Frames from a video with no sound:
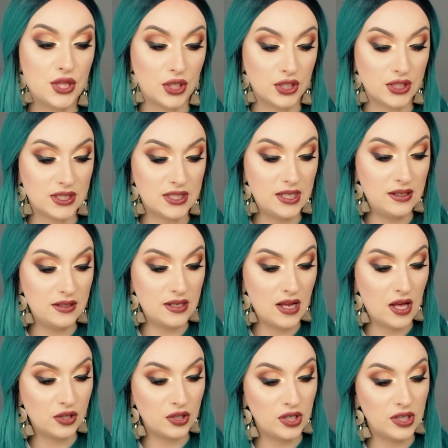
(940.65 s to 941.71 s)

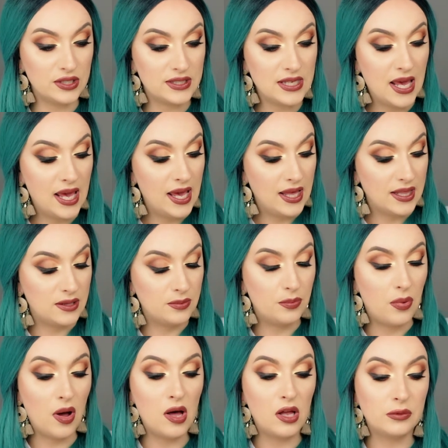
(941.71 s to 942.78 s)
$13. The
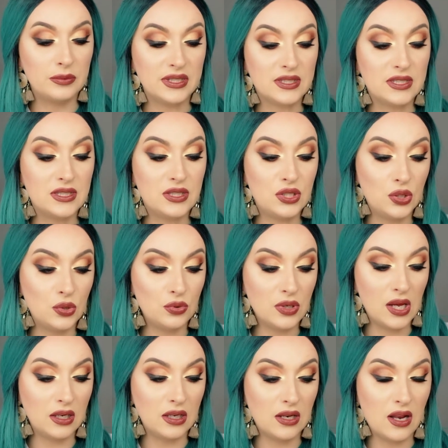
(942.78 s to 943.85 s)
balm is
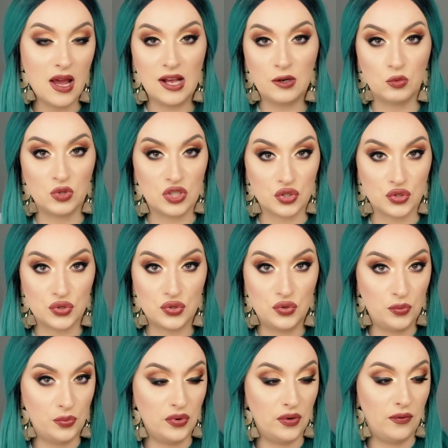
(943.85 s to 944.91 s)
$2.99, which is
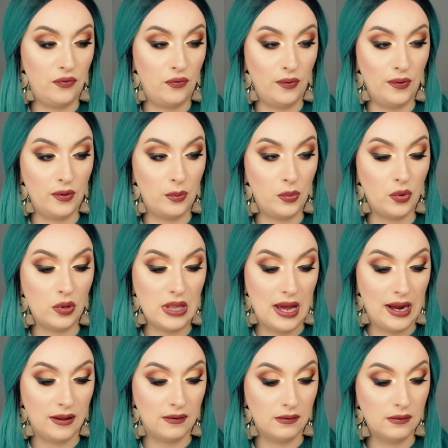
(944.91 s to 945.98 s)
super affordable.
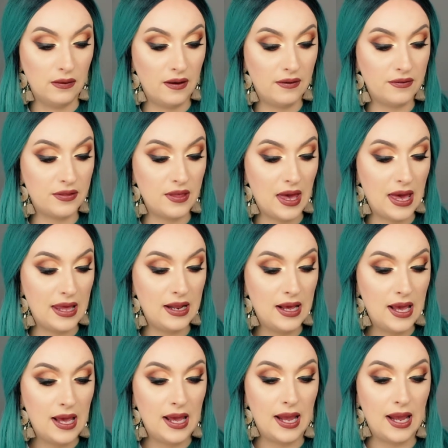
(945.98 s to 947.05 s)
I love that,
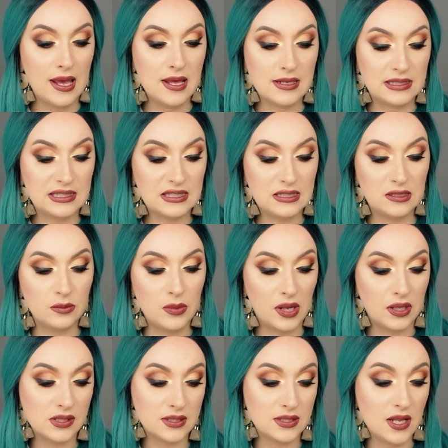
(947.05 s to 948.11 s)
and it
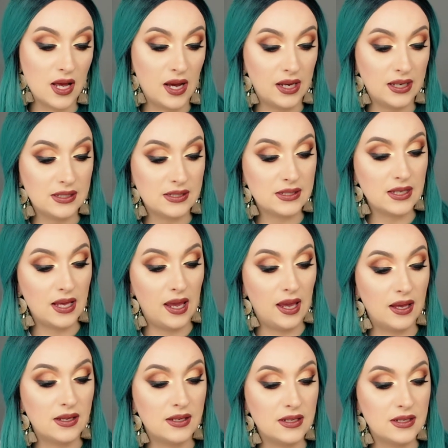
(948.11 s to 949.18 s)
smells nice.
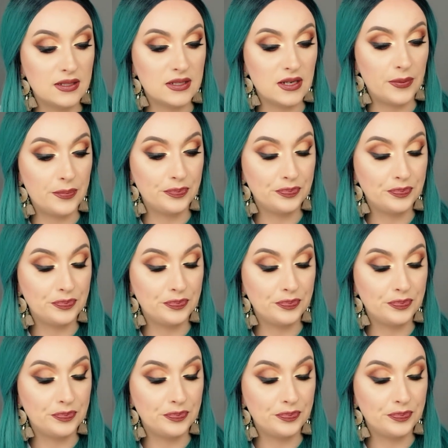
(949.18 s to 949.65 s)
And